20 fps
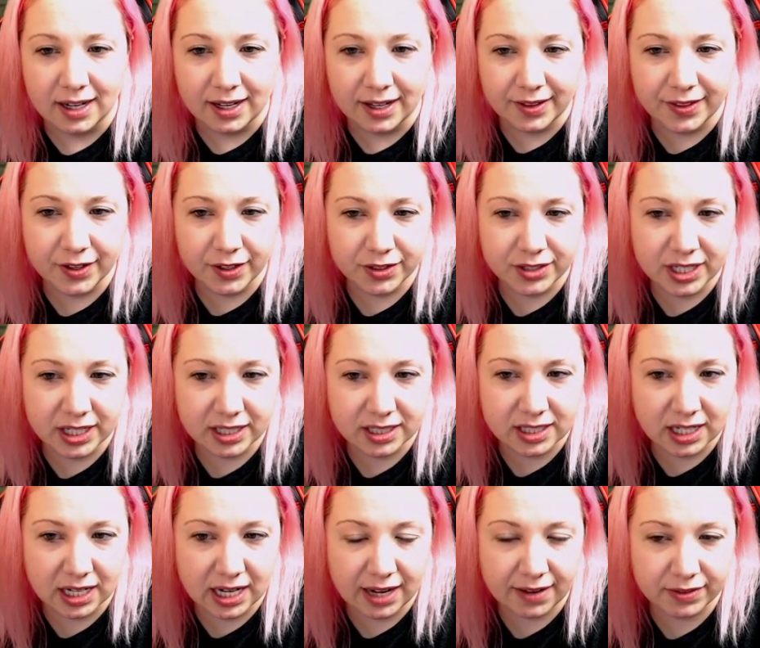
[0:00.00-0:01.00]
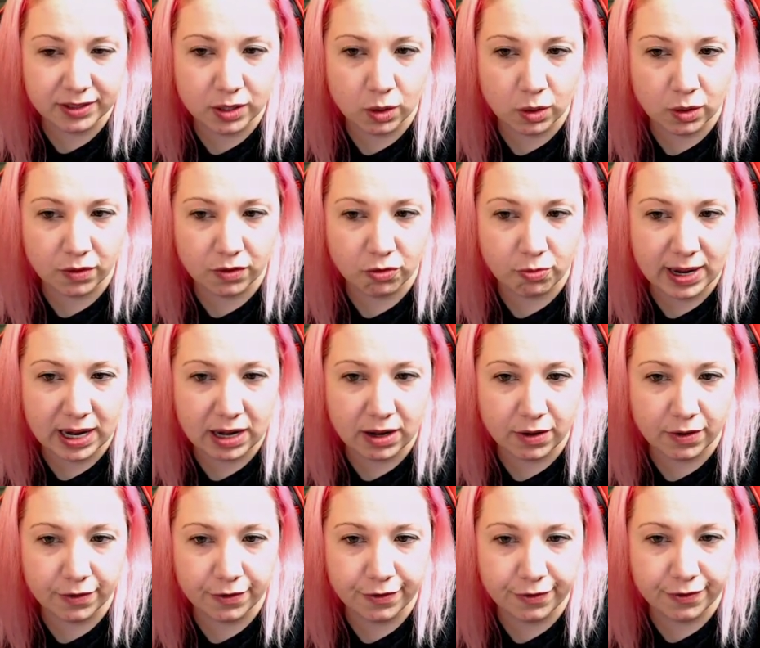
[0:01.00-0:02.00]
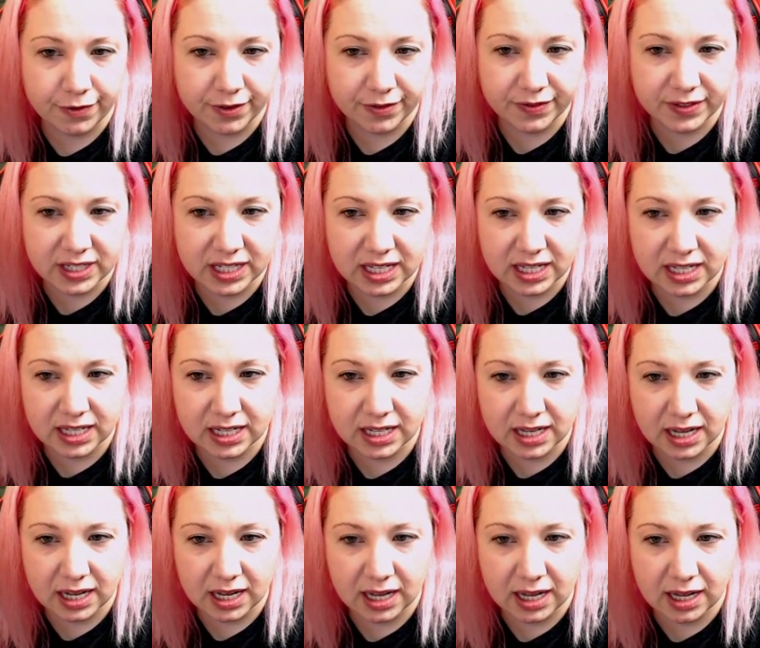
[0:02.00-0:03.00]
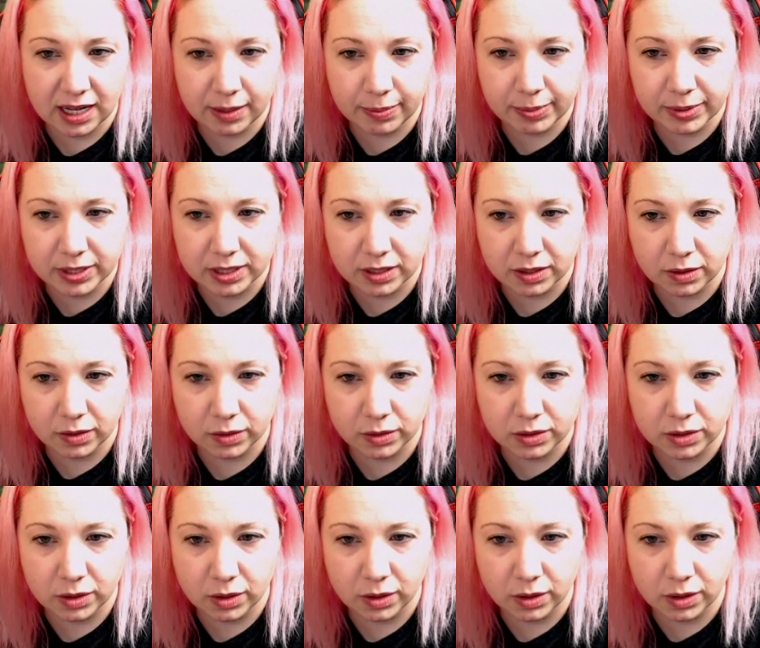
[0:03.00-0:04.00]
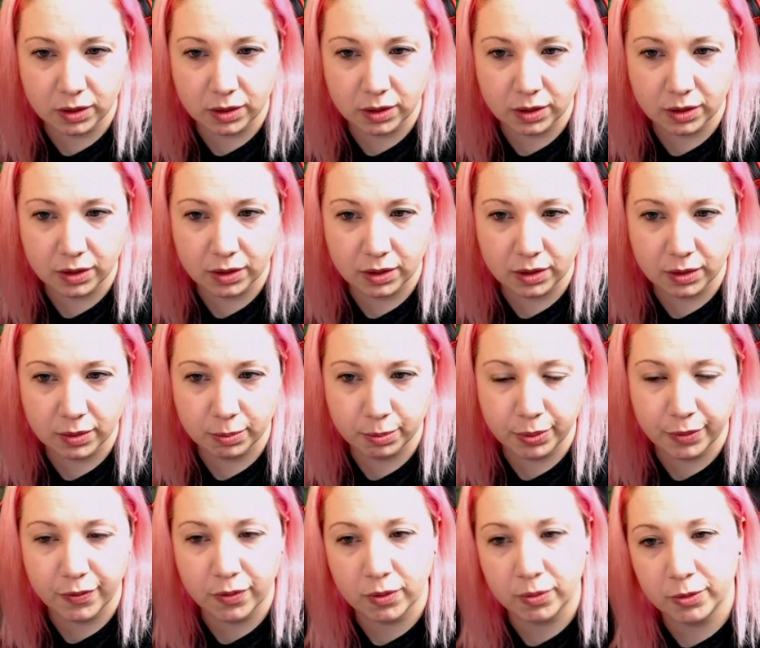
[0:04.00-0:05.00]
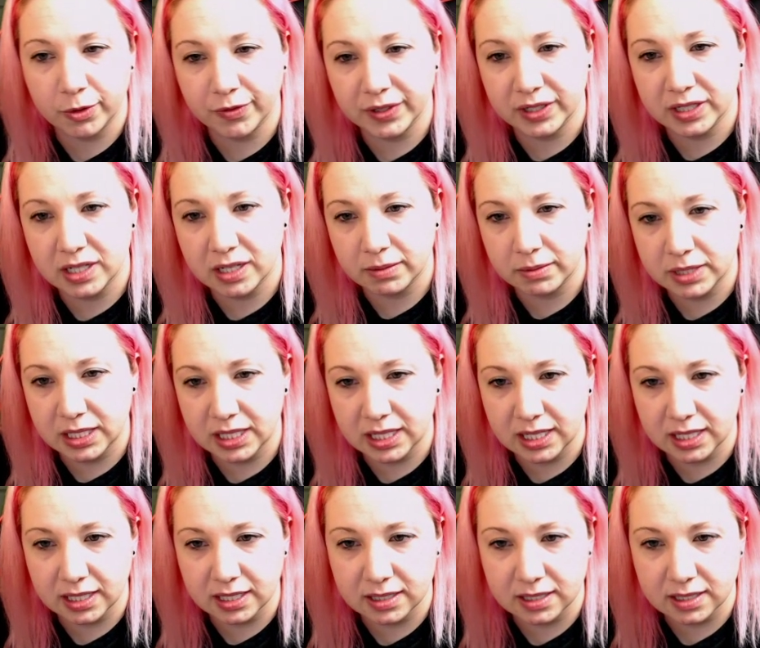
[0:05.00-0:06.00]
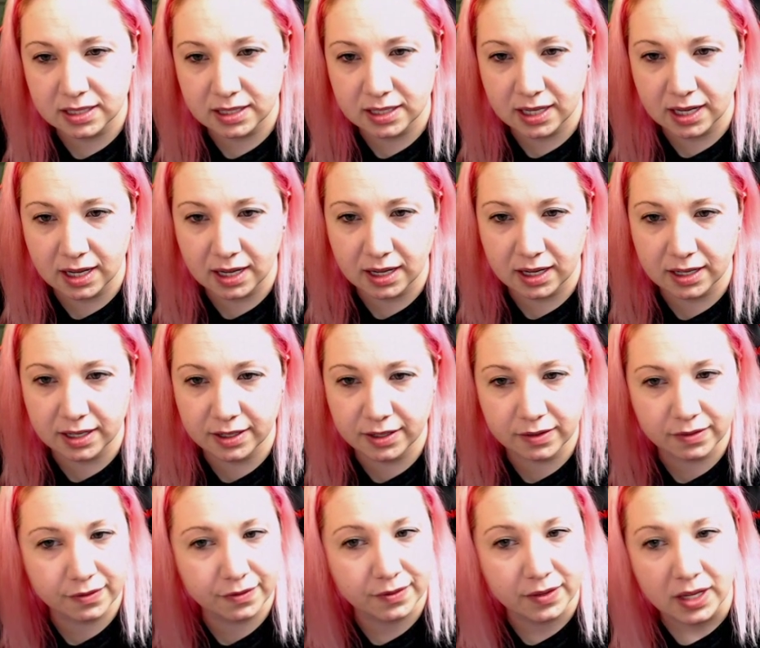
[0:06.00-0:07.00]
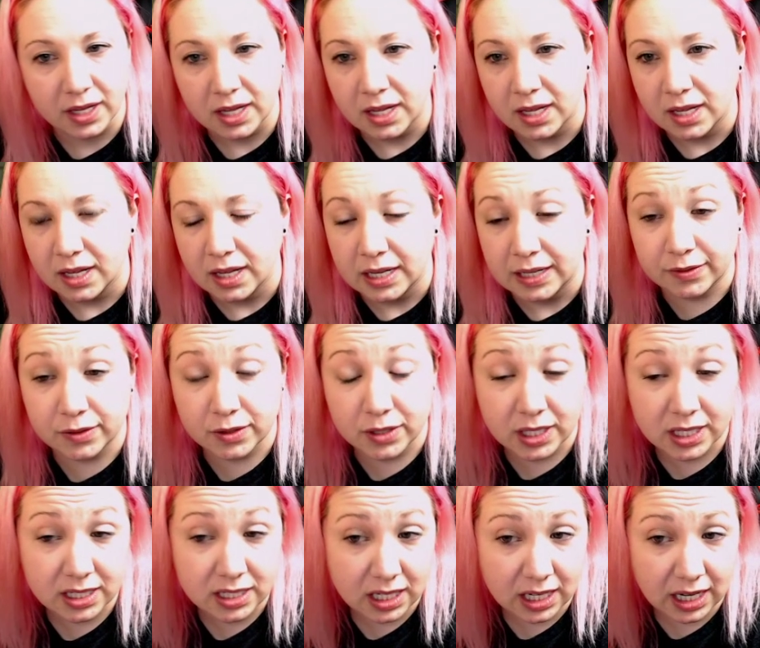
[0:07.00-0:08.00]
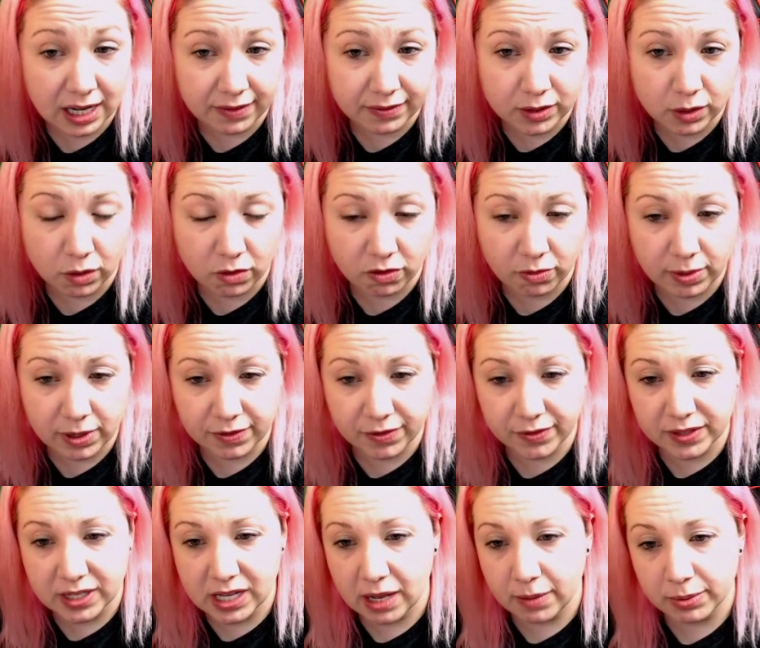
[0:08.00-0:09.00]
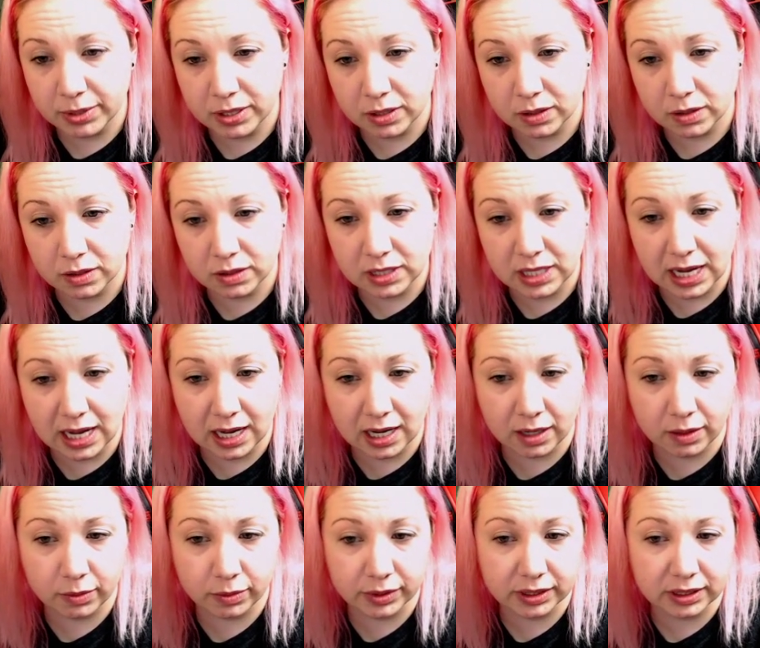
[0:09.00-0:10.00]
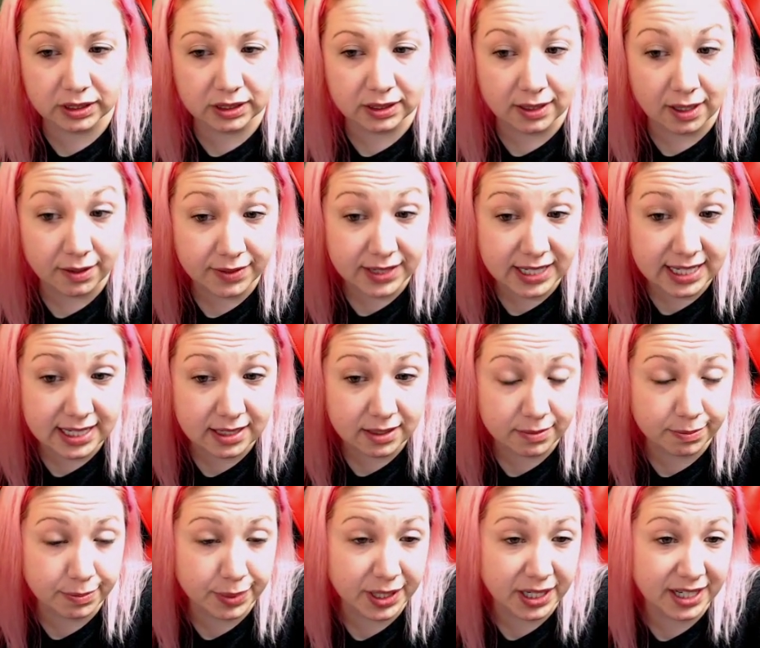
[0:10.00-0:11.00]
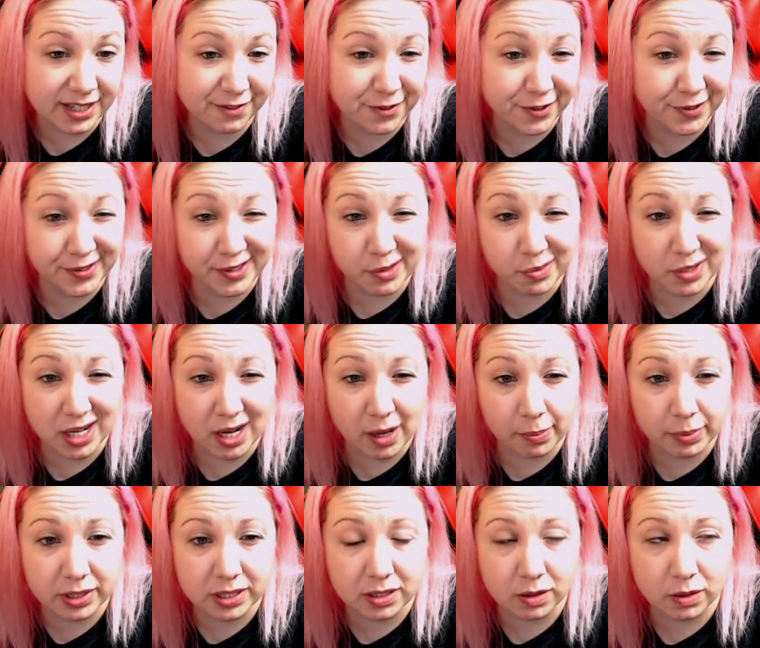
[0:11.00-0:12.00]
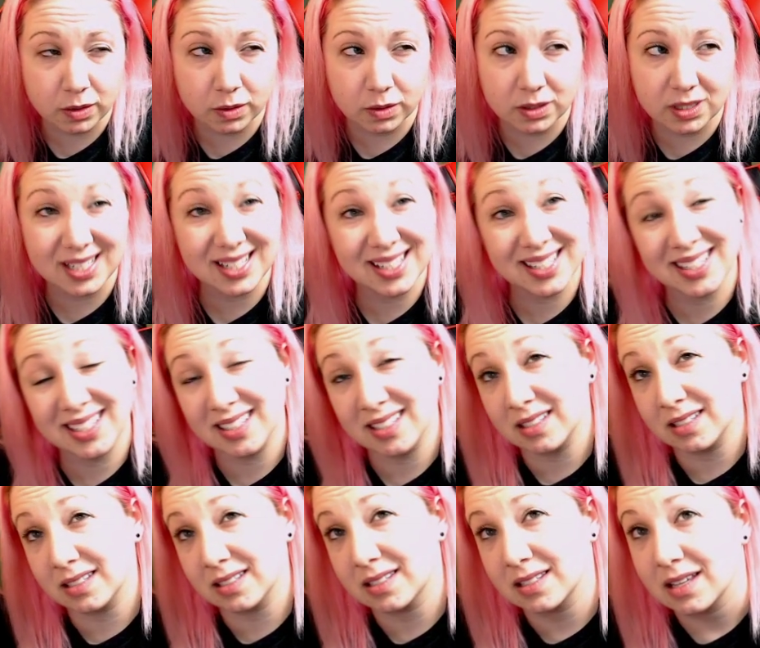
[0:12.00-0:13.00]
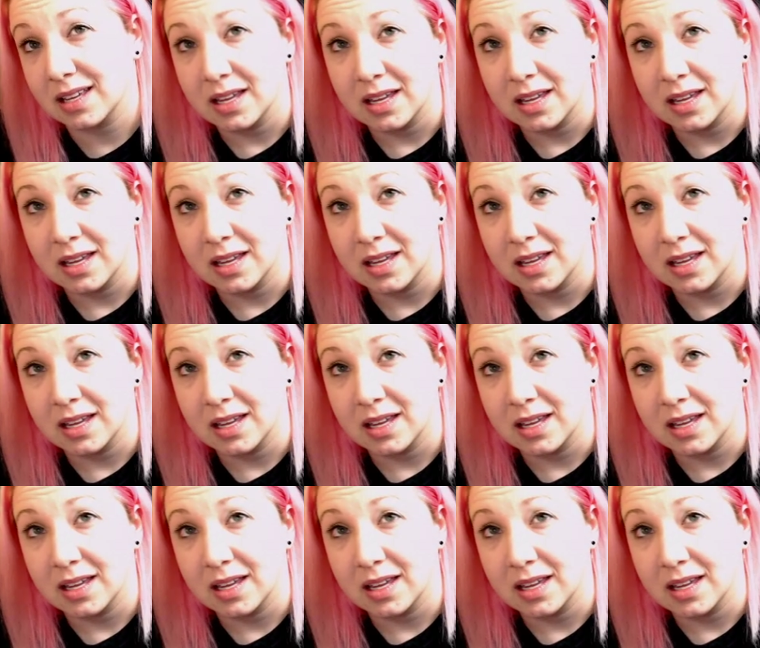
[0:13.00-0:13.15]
they're saying it's going to have a total of about 50 episodes before moving to ABC Kids. Yeah, if they're saying it's going to have a total of about 50 episodes, I would love it, but 51 episodes is...